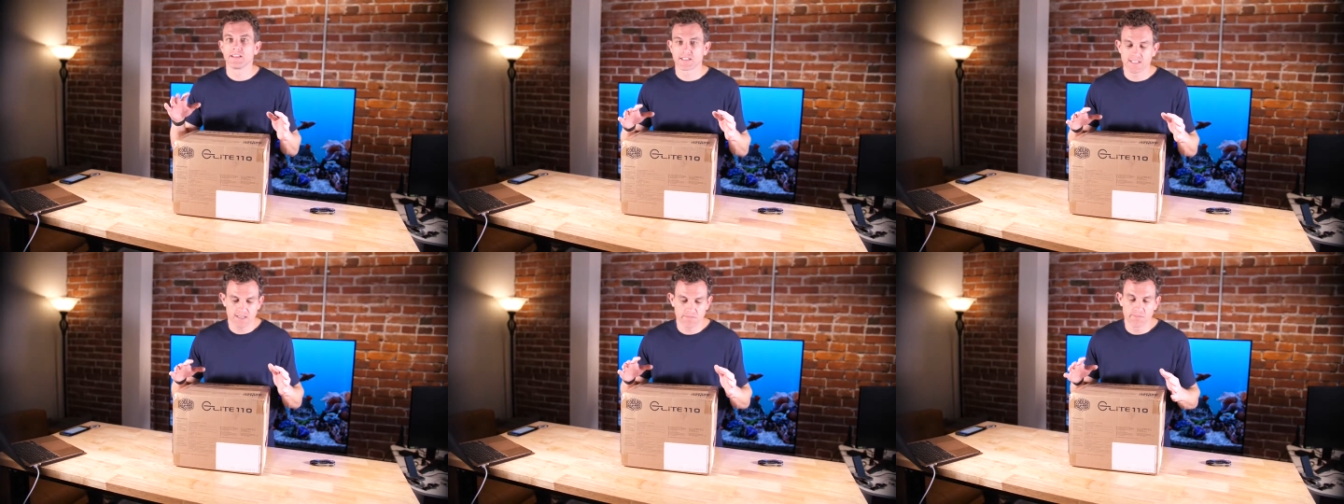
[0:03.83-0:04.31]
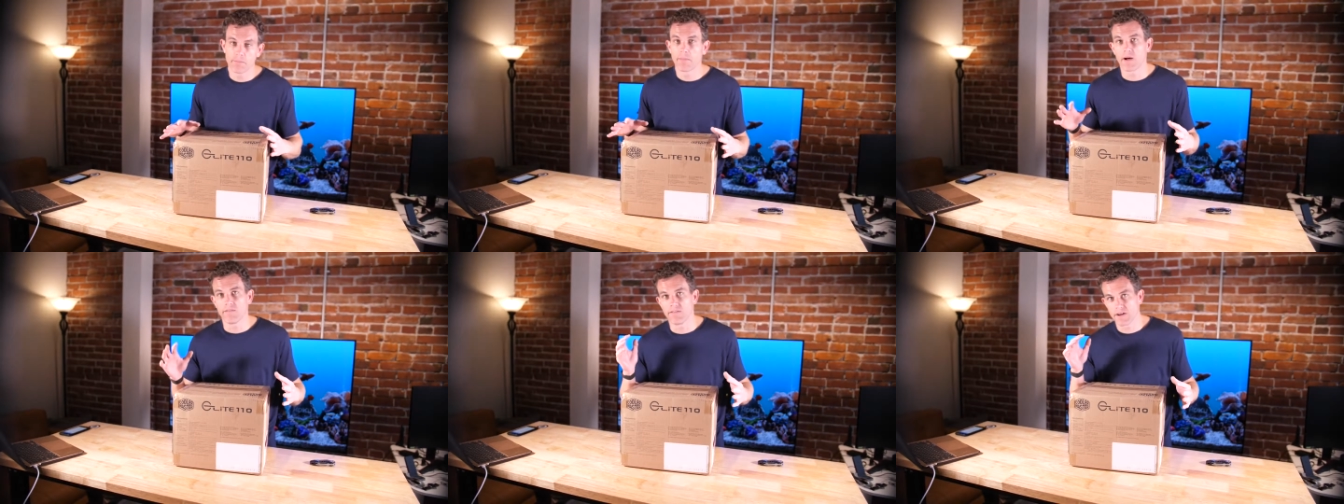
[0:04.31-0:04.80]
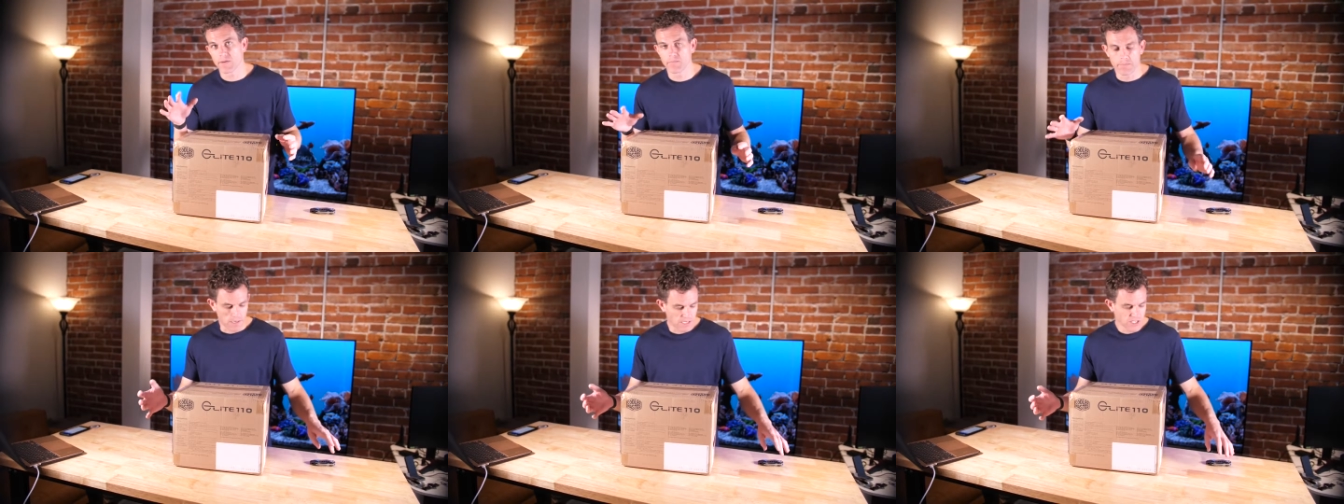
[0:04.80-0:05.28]
This is a, a
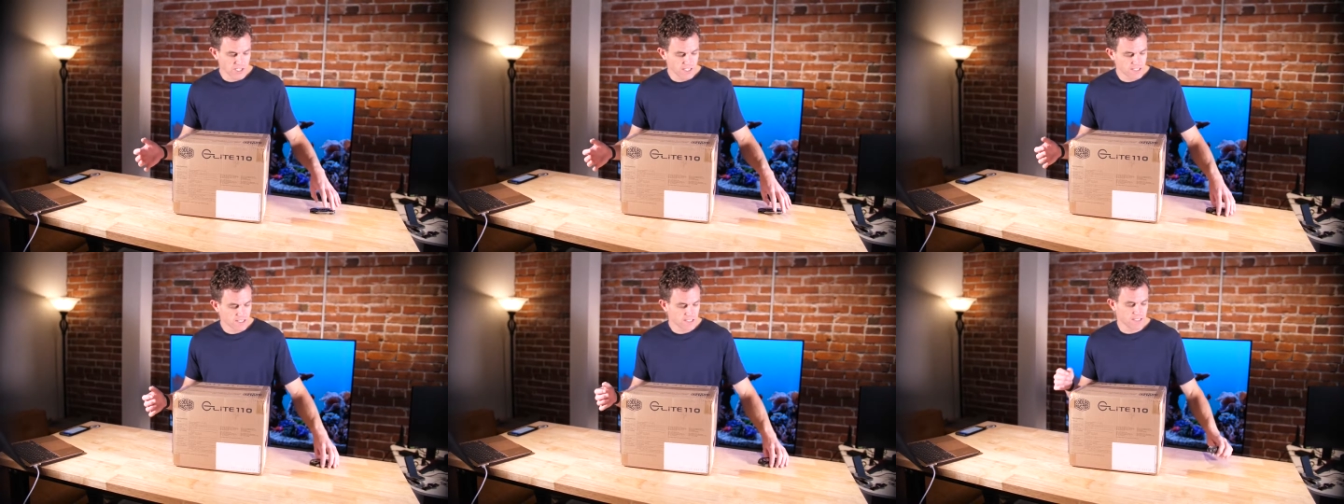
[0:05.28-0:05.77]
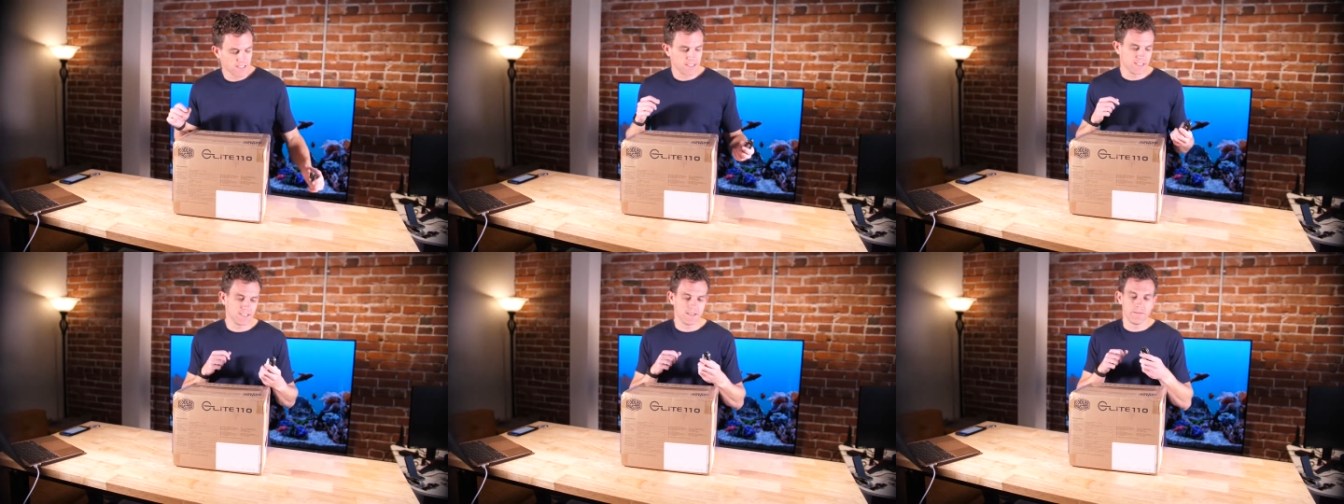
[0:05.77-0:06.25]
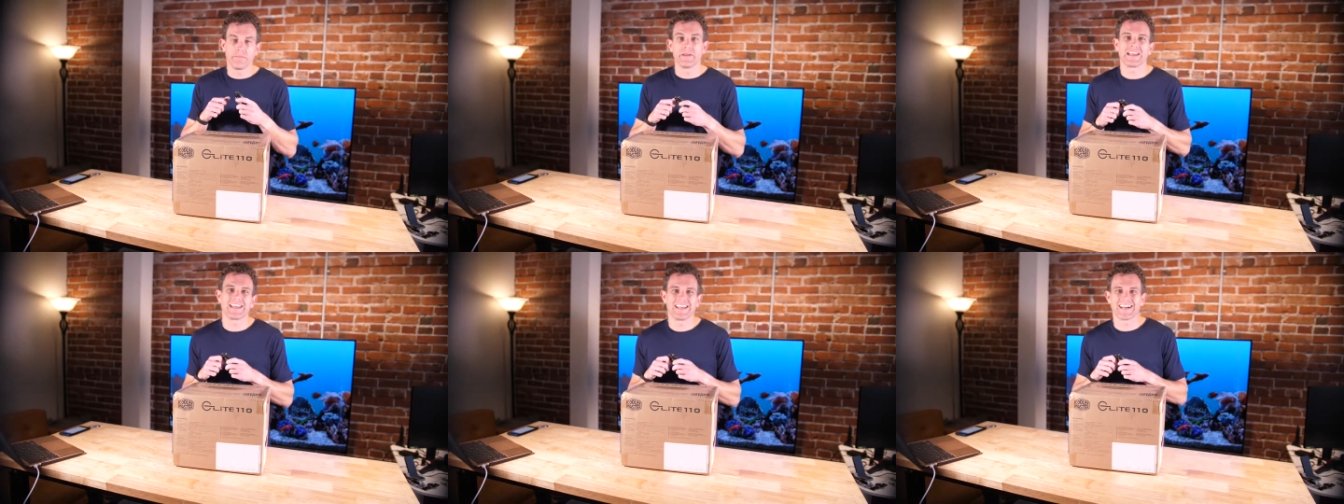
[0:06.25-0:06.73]
very budget uh,
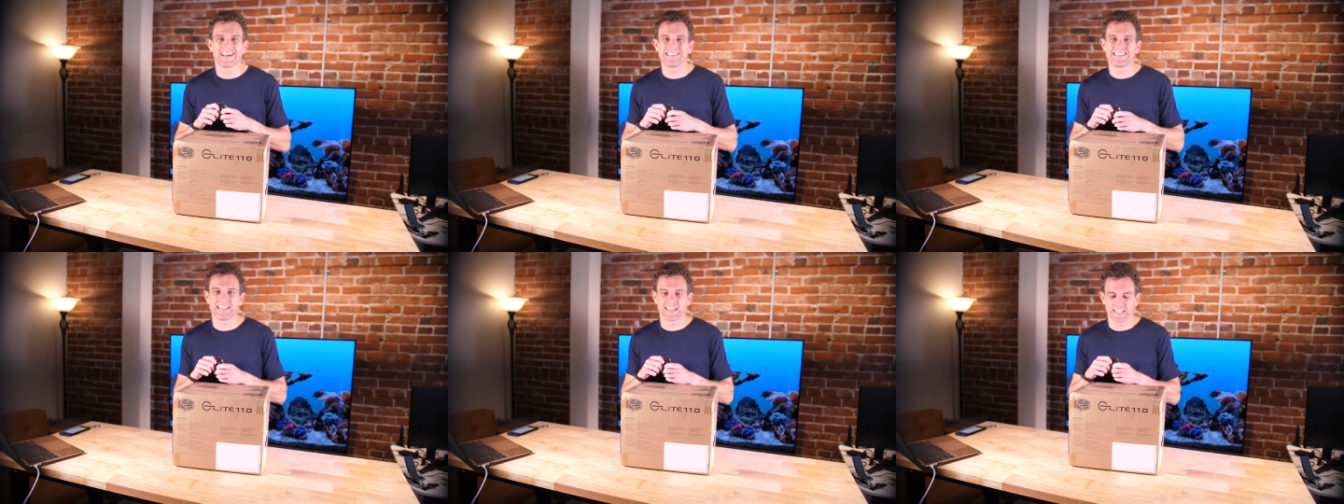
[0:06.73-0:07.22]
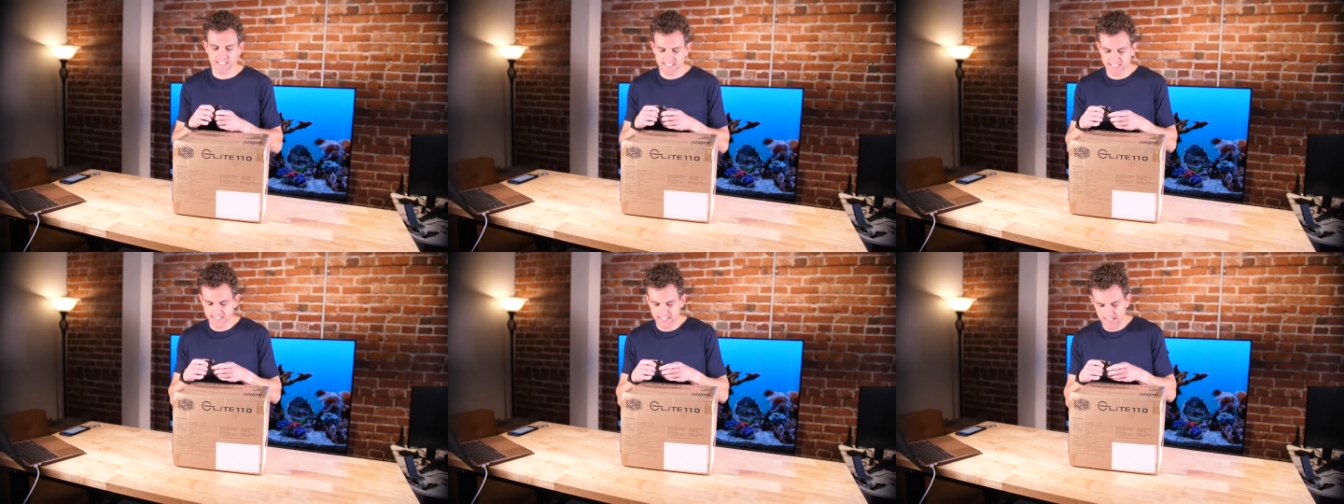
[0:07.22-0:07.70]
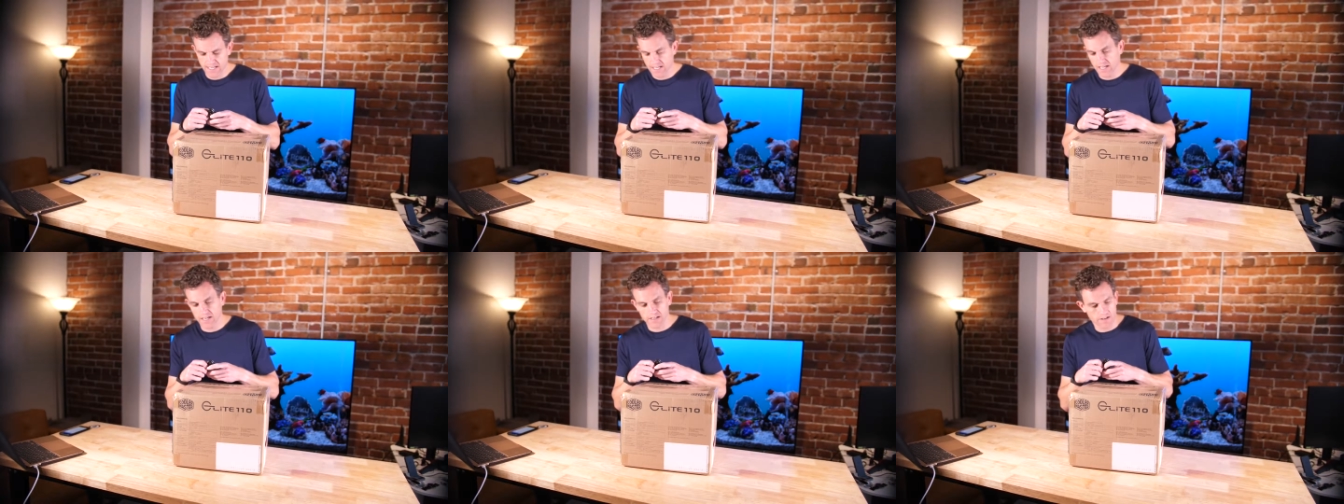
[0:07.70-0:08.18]
mini ITX
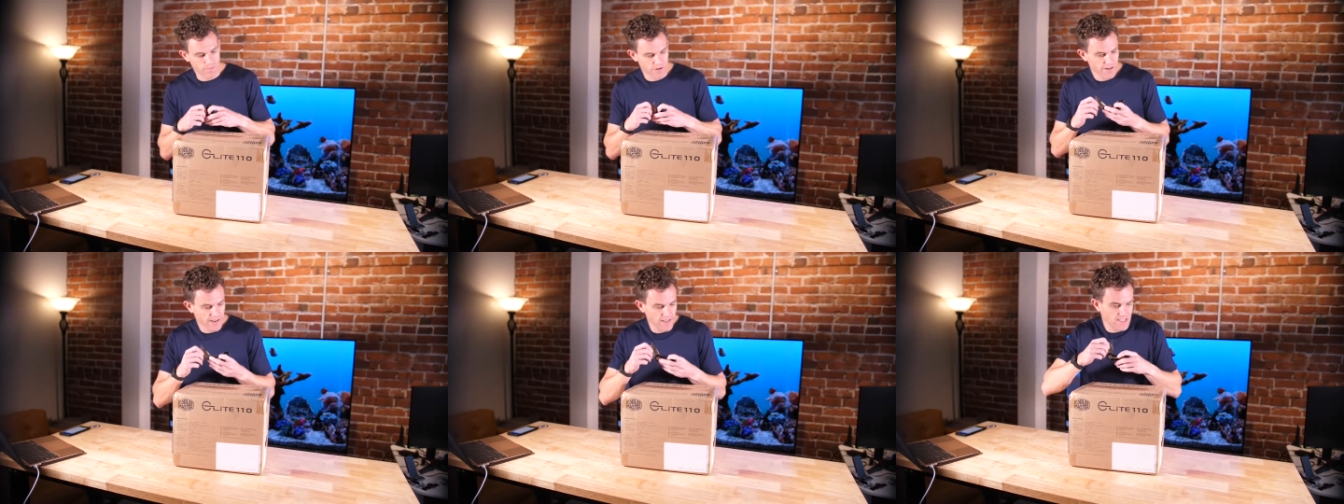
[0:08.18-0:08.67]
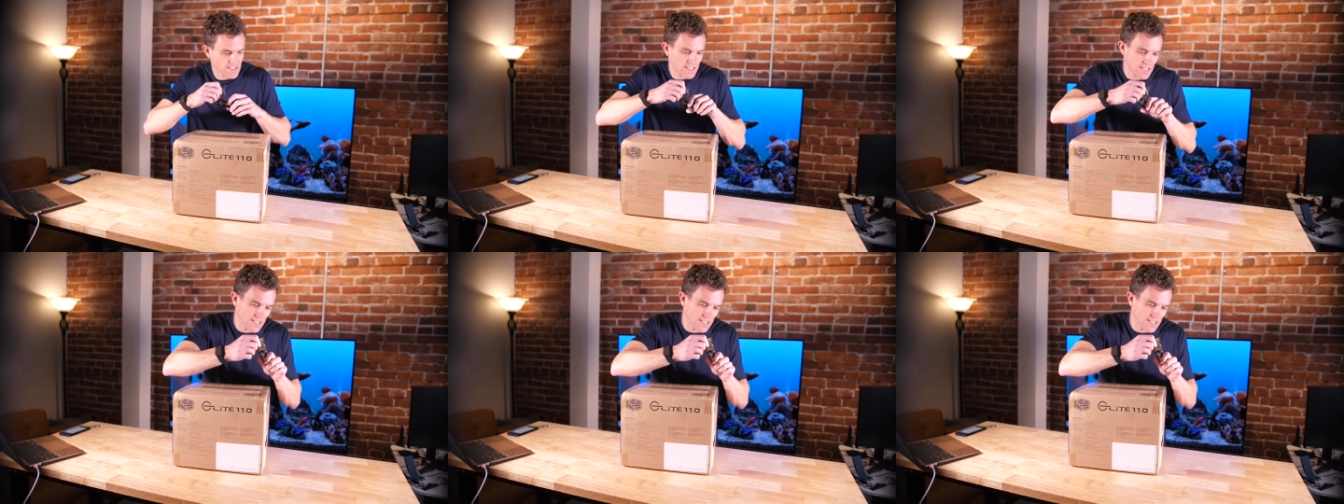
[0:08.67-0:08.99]
uh, computer case.